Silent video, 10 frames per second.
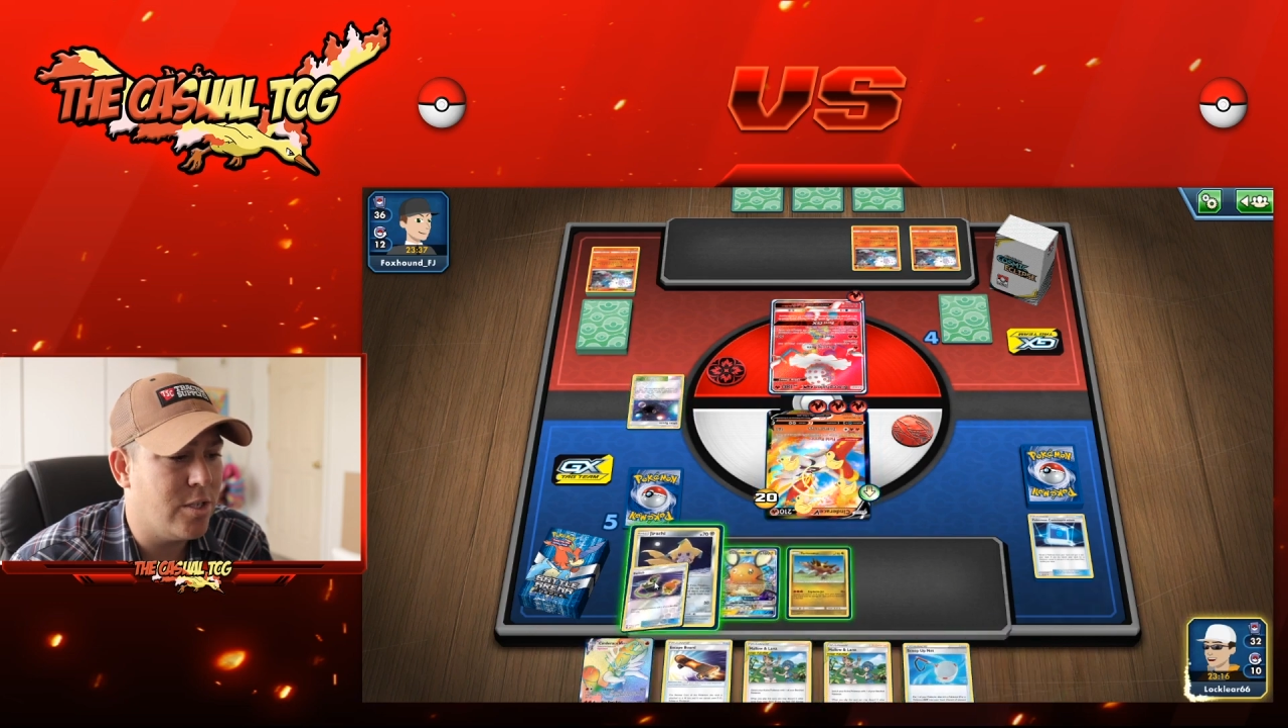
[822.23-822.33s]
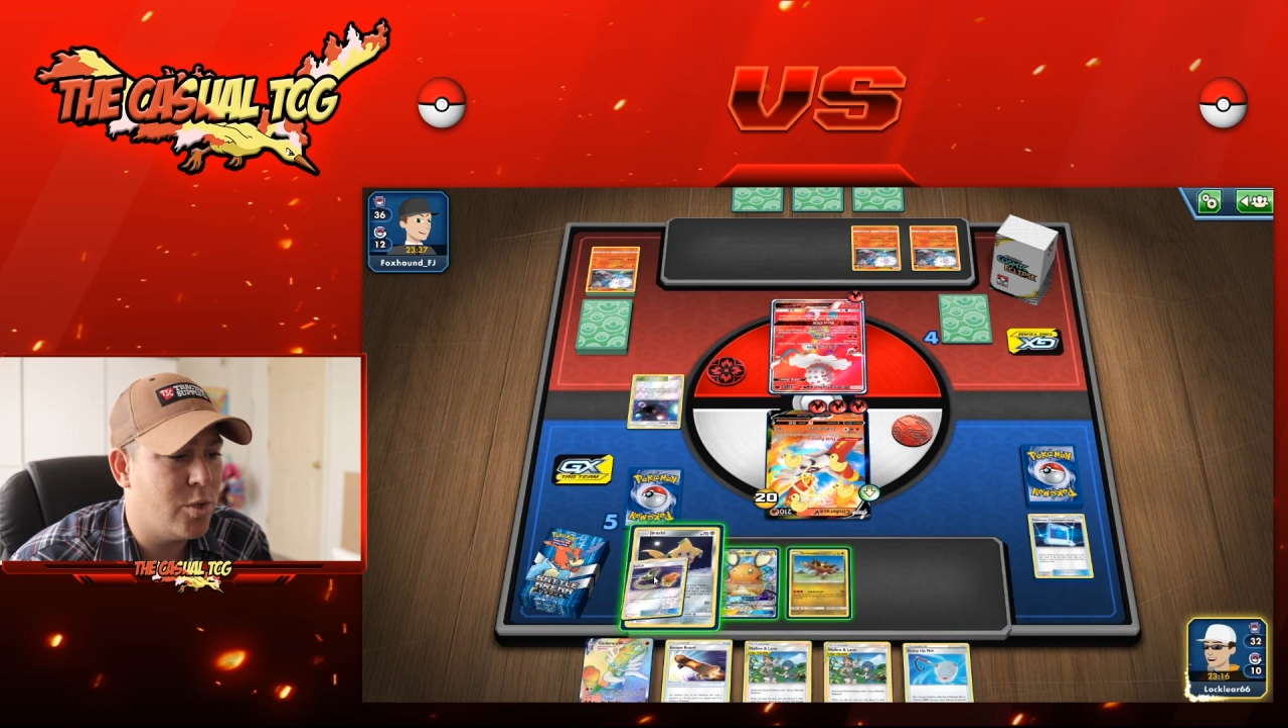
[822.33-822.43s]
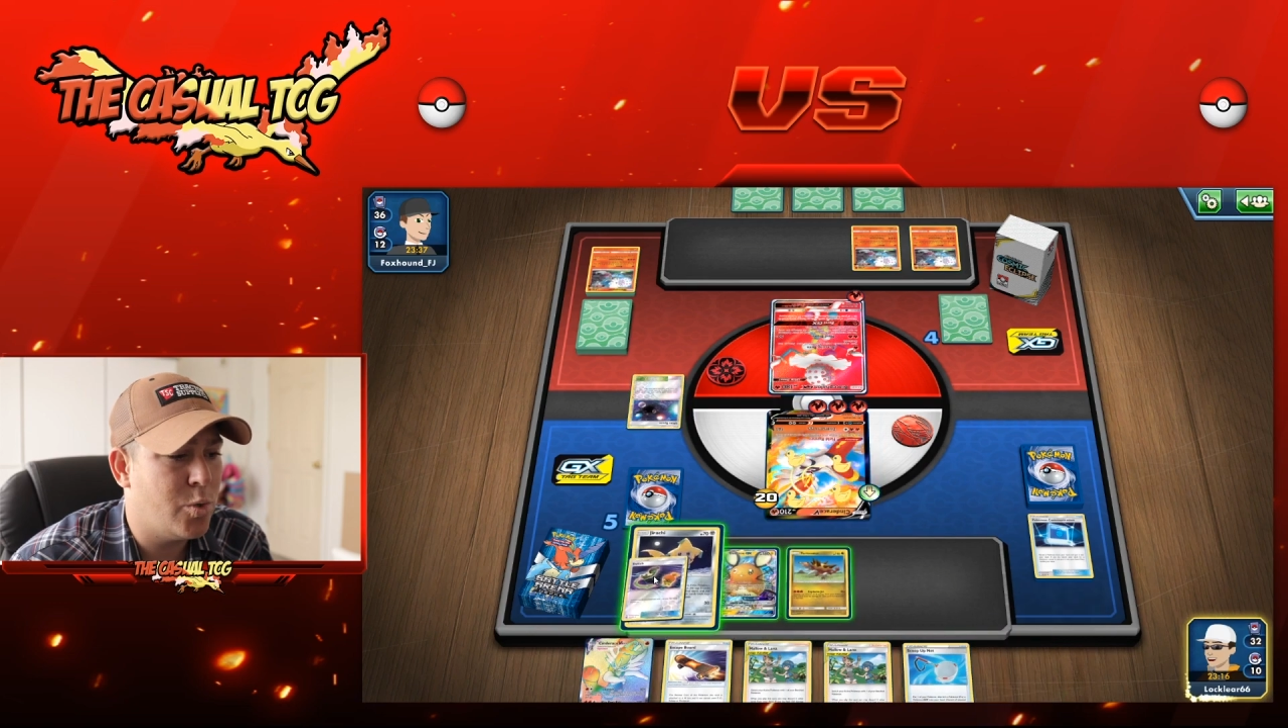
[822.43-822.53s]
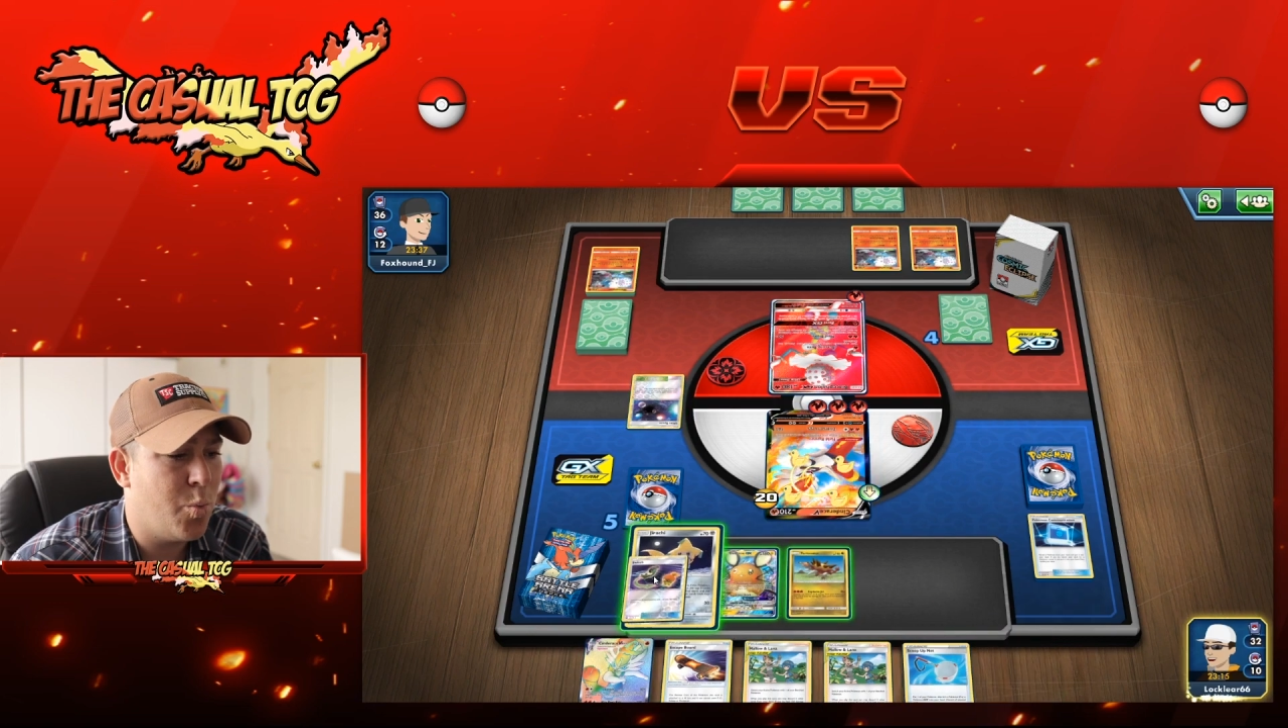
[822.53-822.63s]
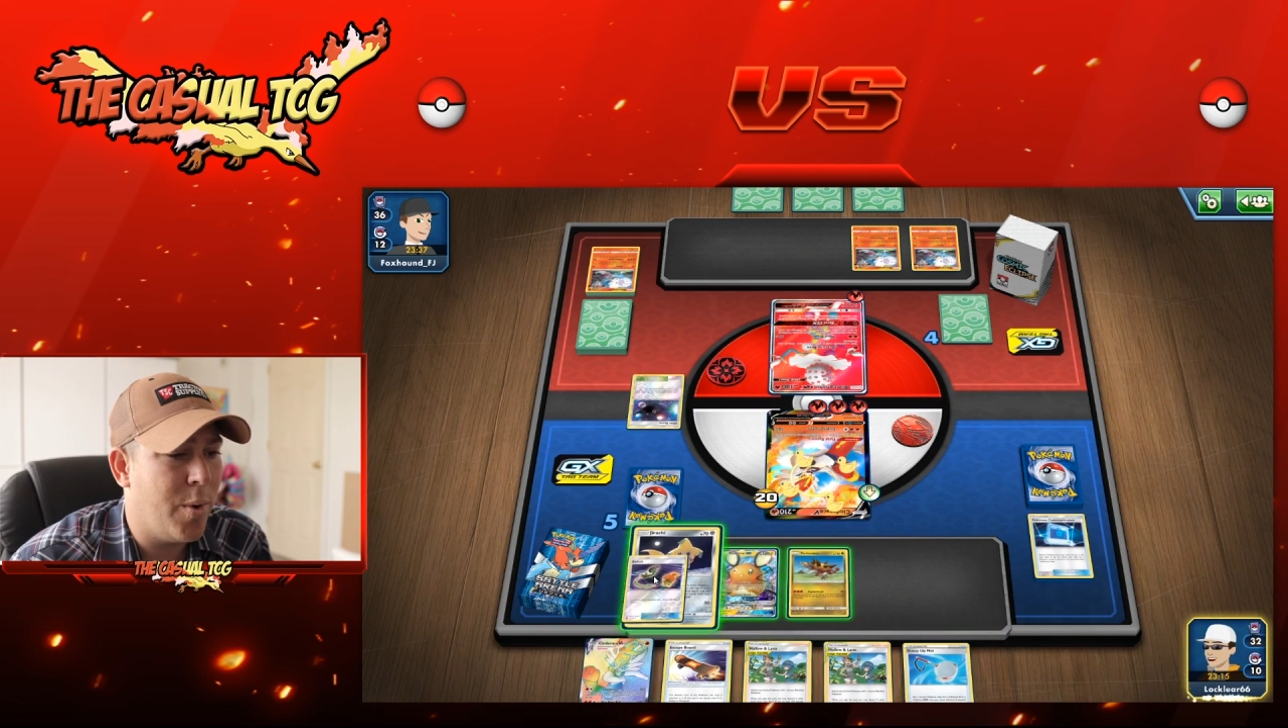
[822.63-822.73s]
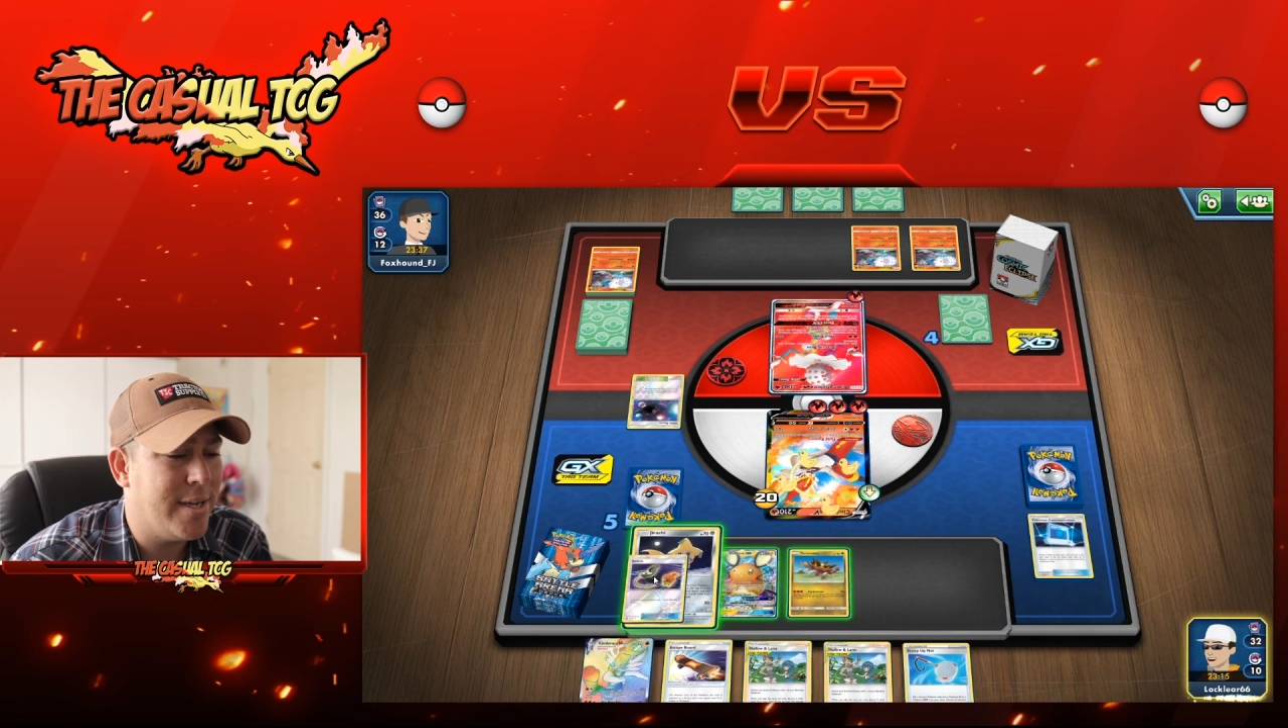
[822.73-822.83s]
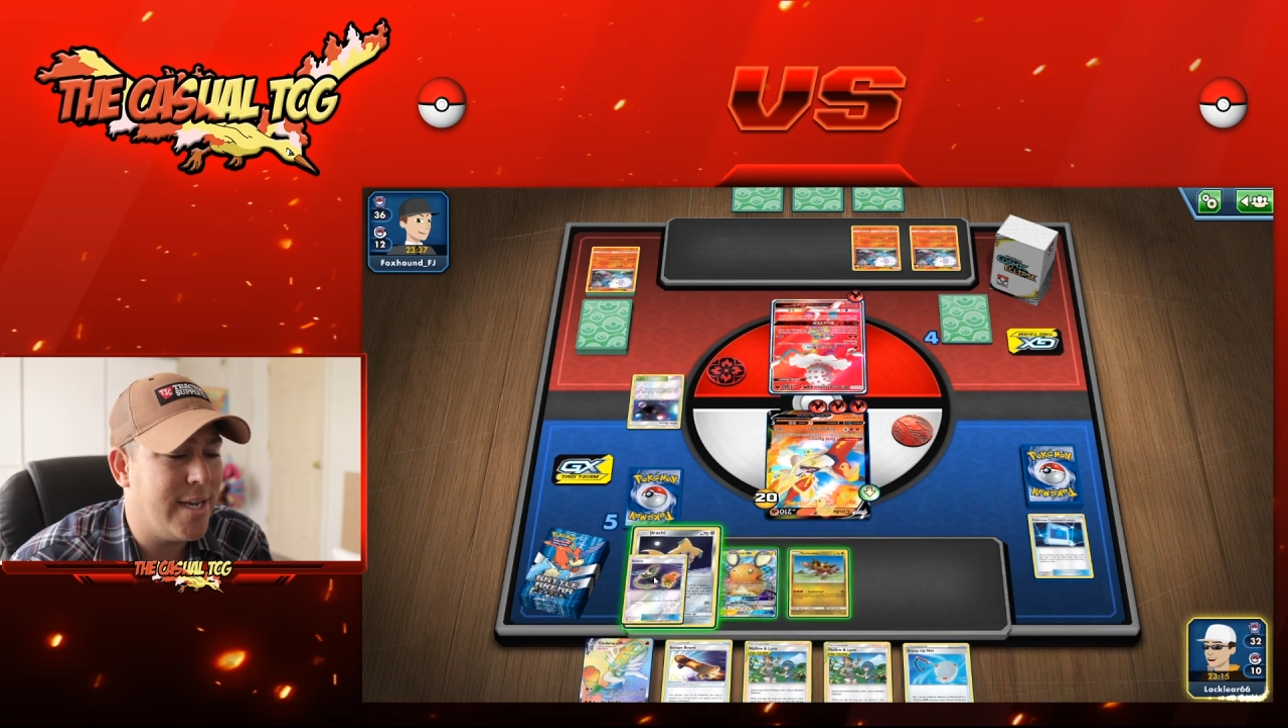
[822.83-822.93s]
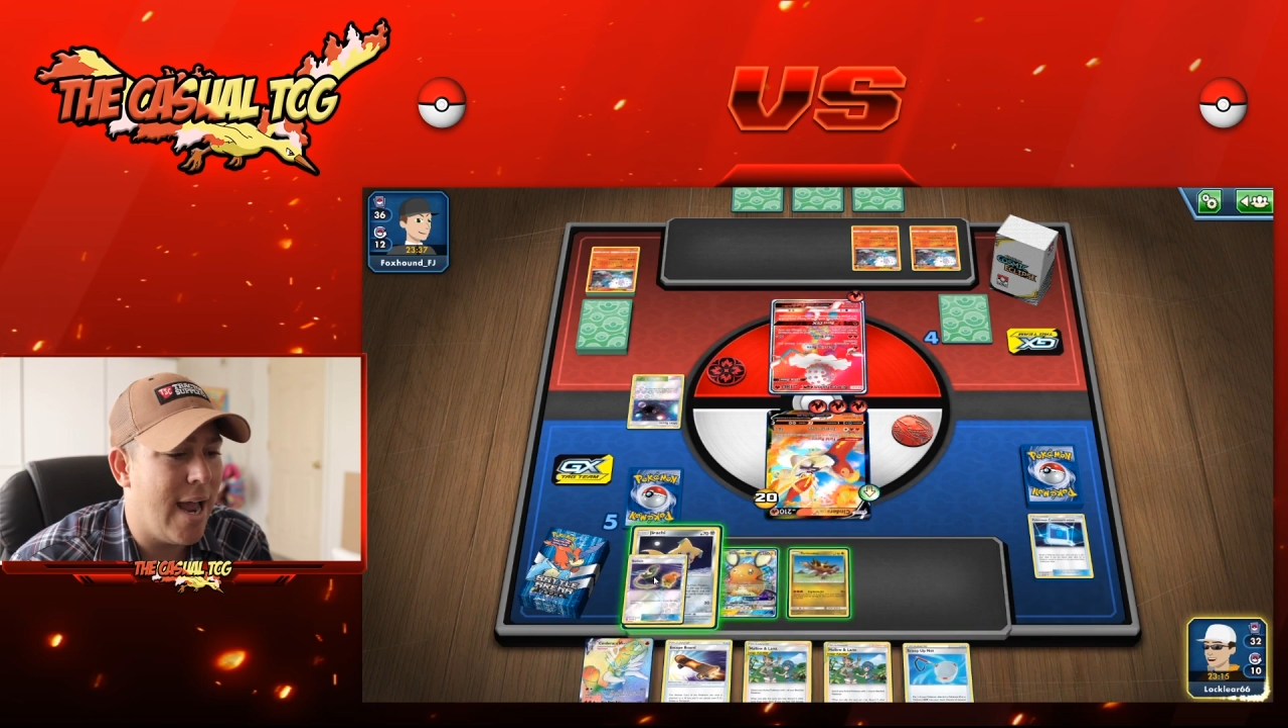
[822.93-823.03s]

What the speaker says: switch